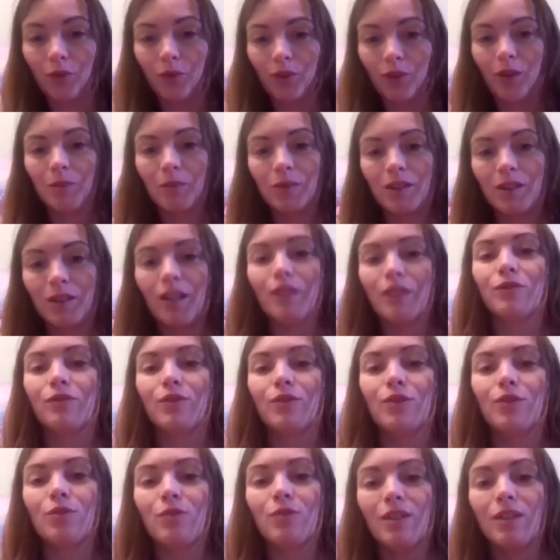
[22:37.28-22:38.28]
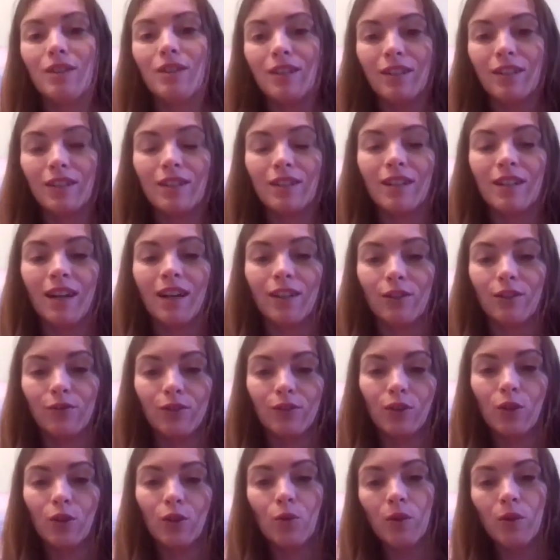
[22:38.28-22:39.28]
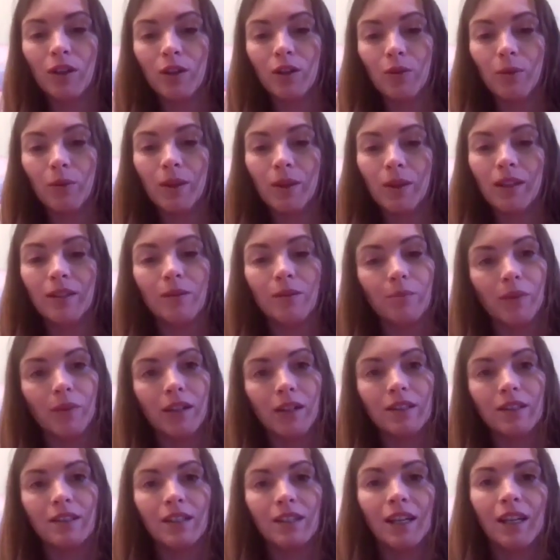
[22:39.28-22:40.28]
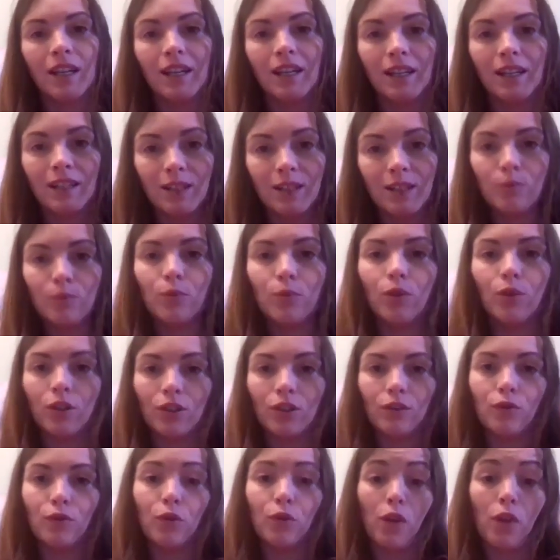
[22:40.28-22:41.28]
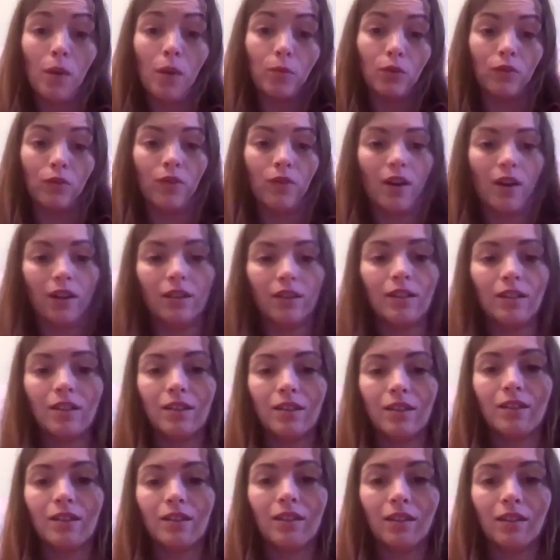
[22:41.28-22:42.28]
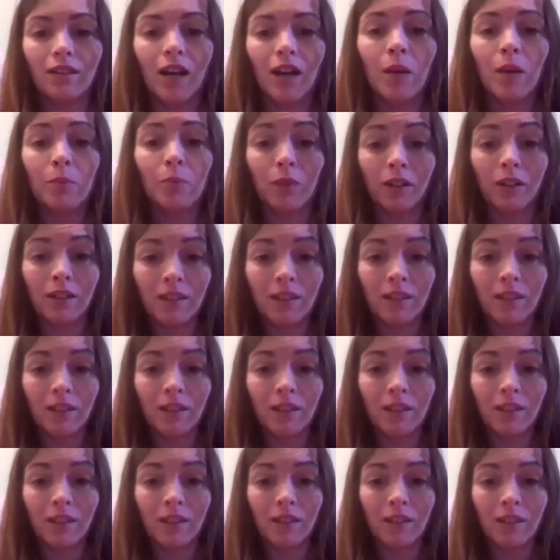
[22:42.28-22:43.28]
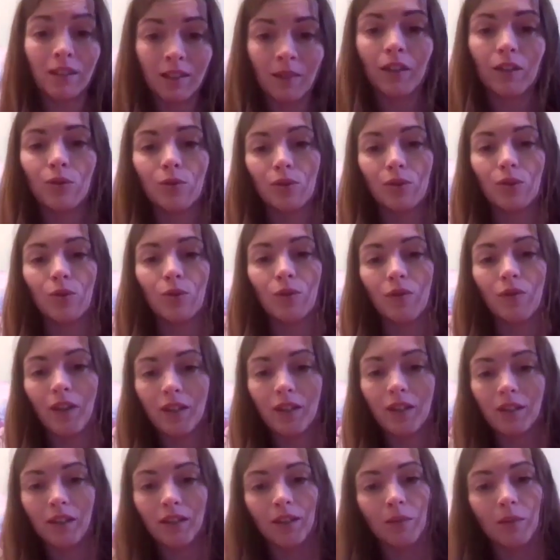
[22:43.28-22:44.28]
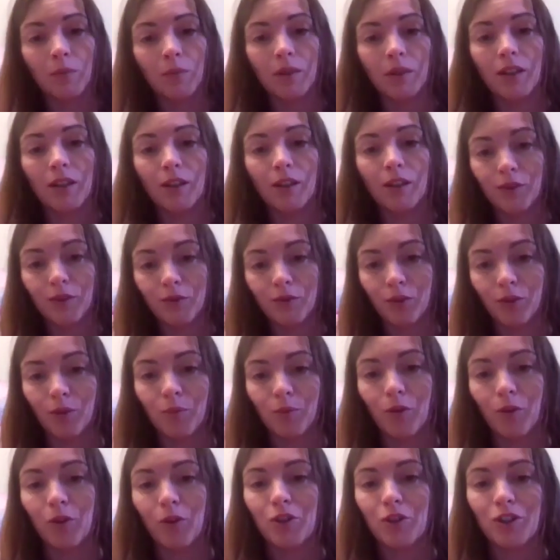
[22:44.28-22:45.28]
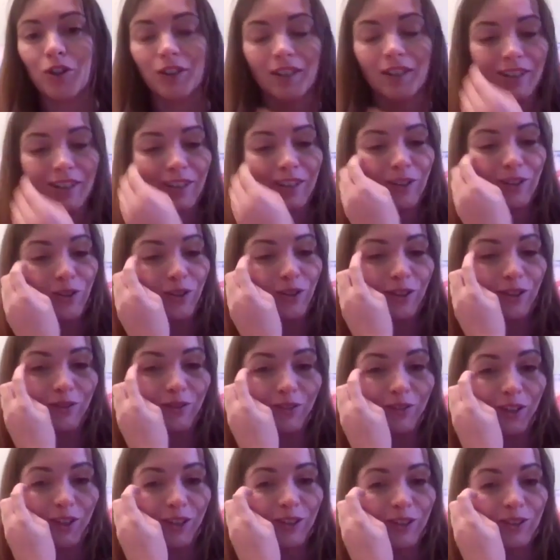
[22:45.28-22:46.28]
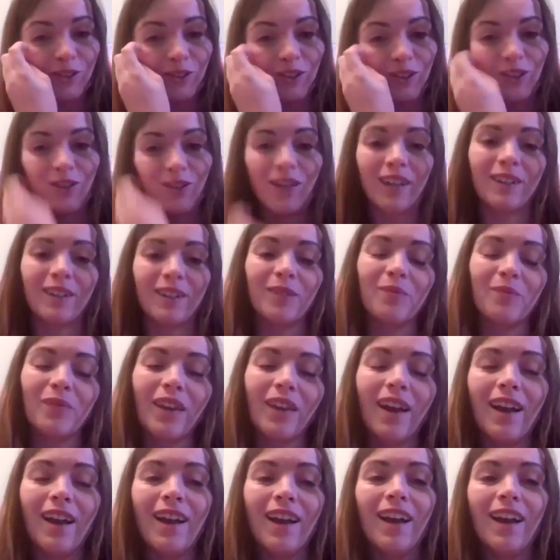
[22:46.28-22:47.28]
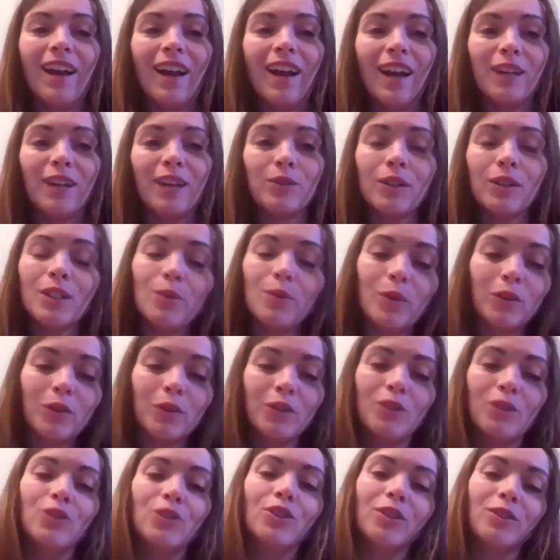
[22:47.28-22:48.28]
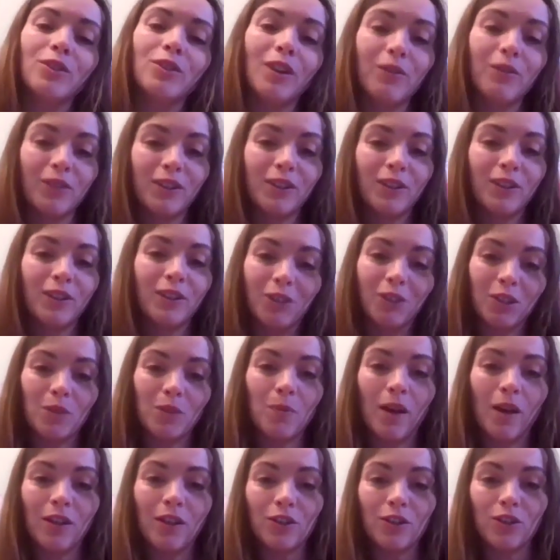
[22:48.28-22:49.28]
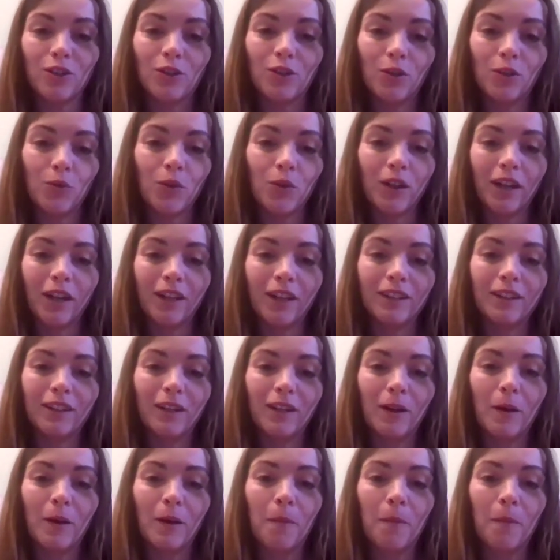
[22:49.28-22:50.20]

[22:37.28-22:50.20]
themselves. So I think it's kind of quick win, but it's important for them to find this capex to invest at the beginning for the project. I think you're on a very good track. And what about your geographical expansion? So we can